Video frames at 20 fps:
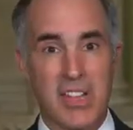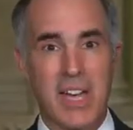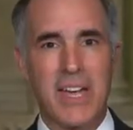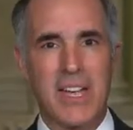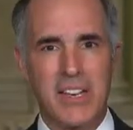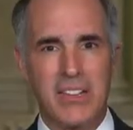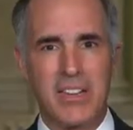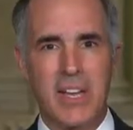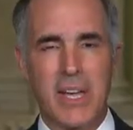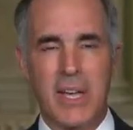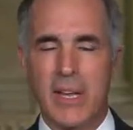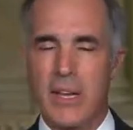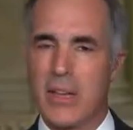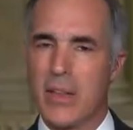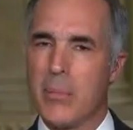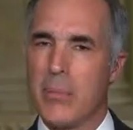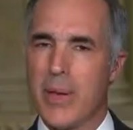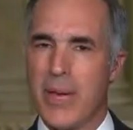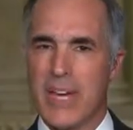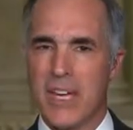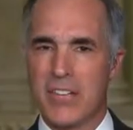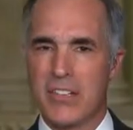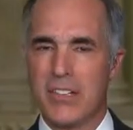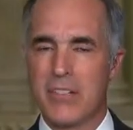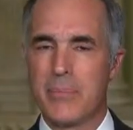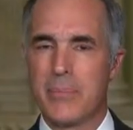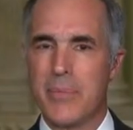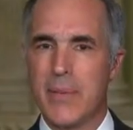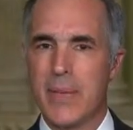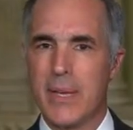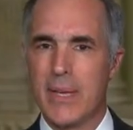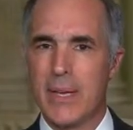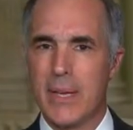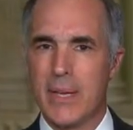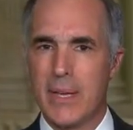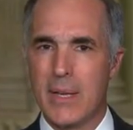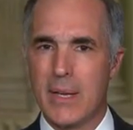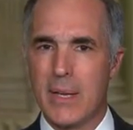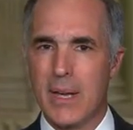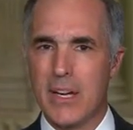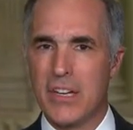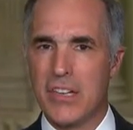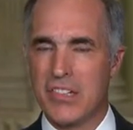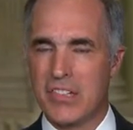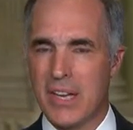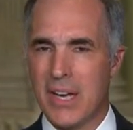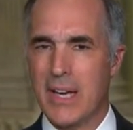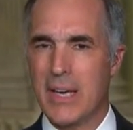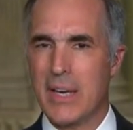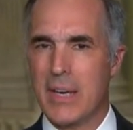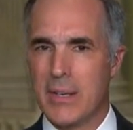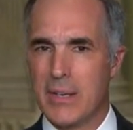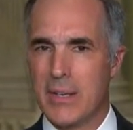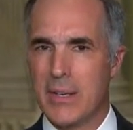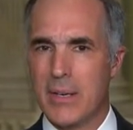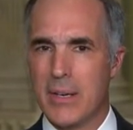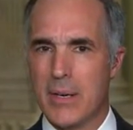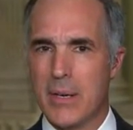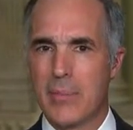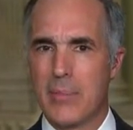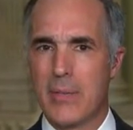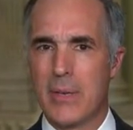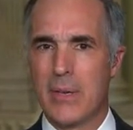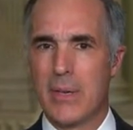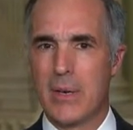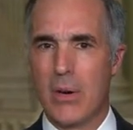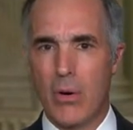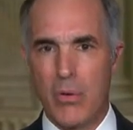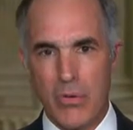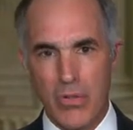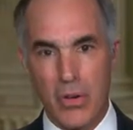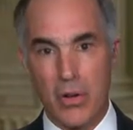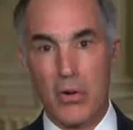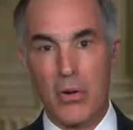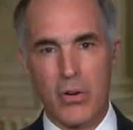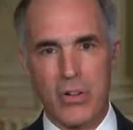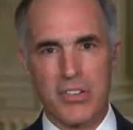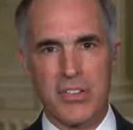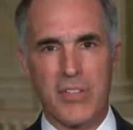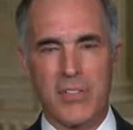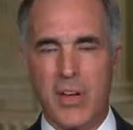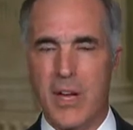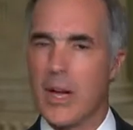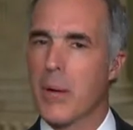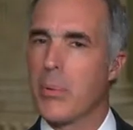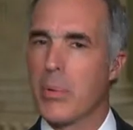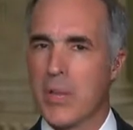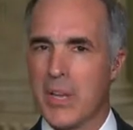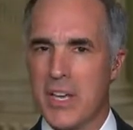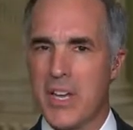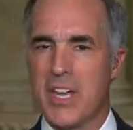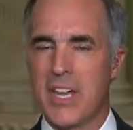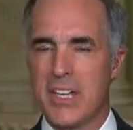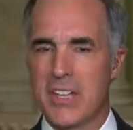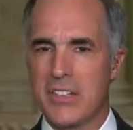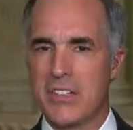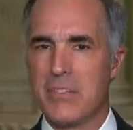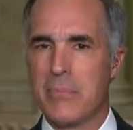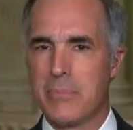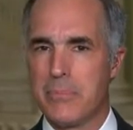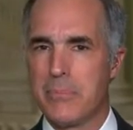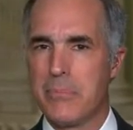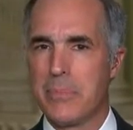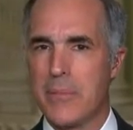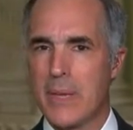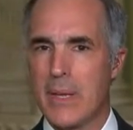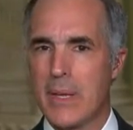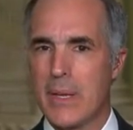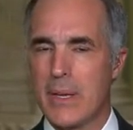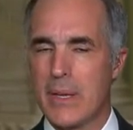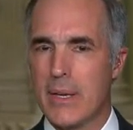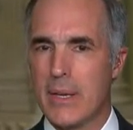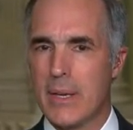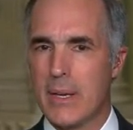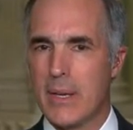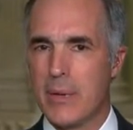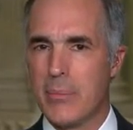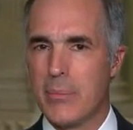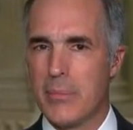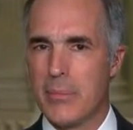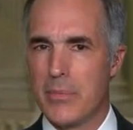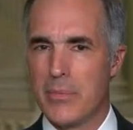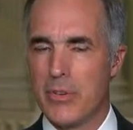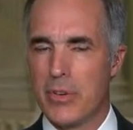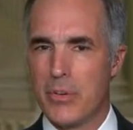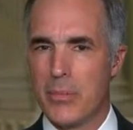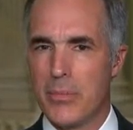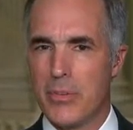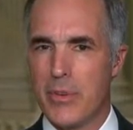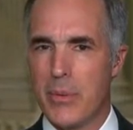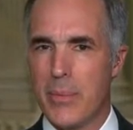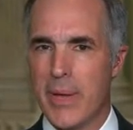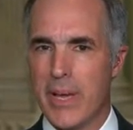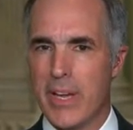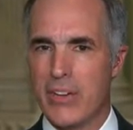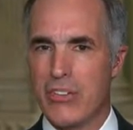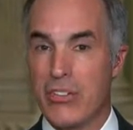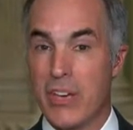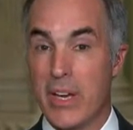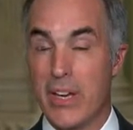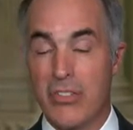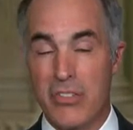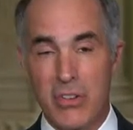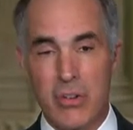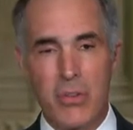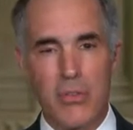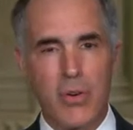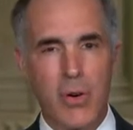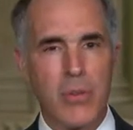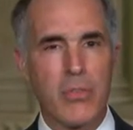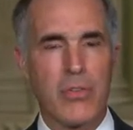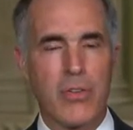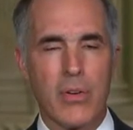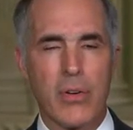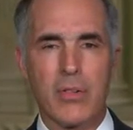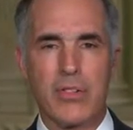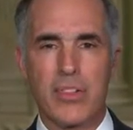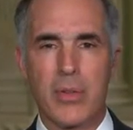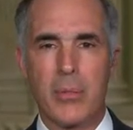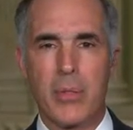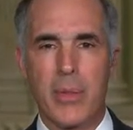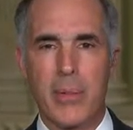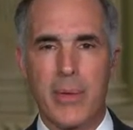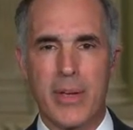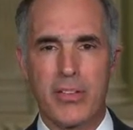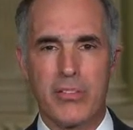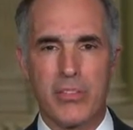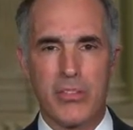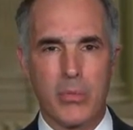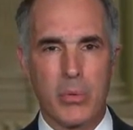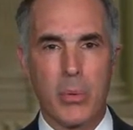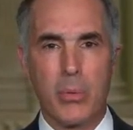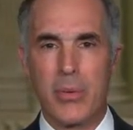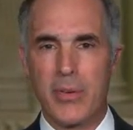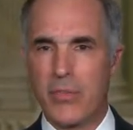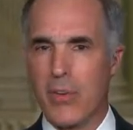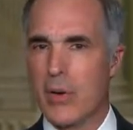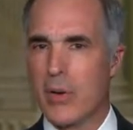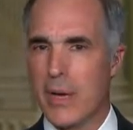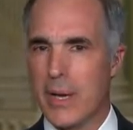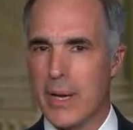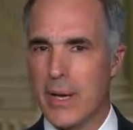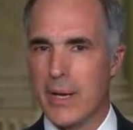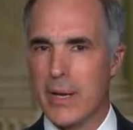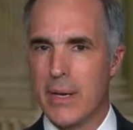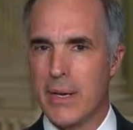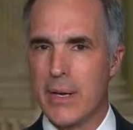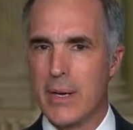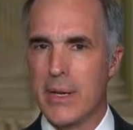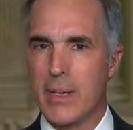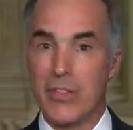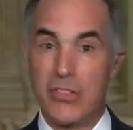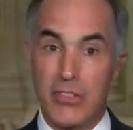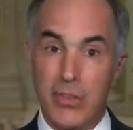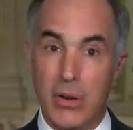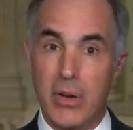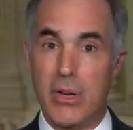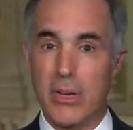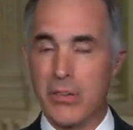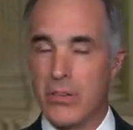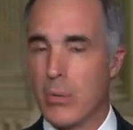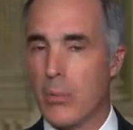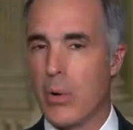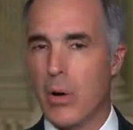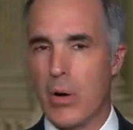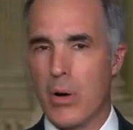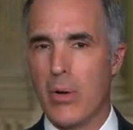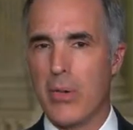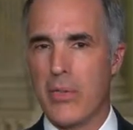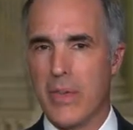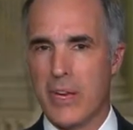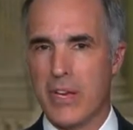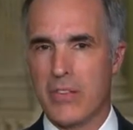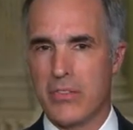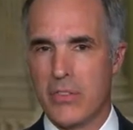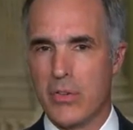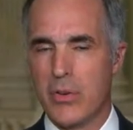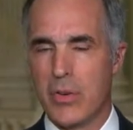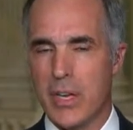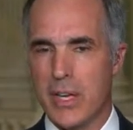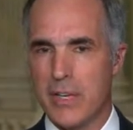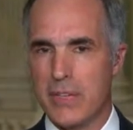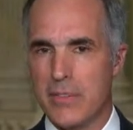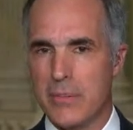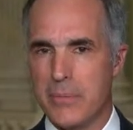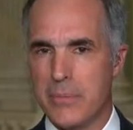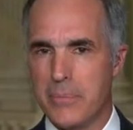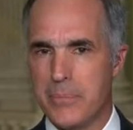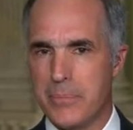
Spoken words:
I had taken in the past, and I decided over the course of a couple of days to make a change and to vote for some of the measures we'll be voting on starting tomorrow in the next few days.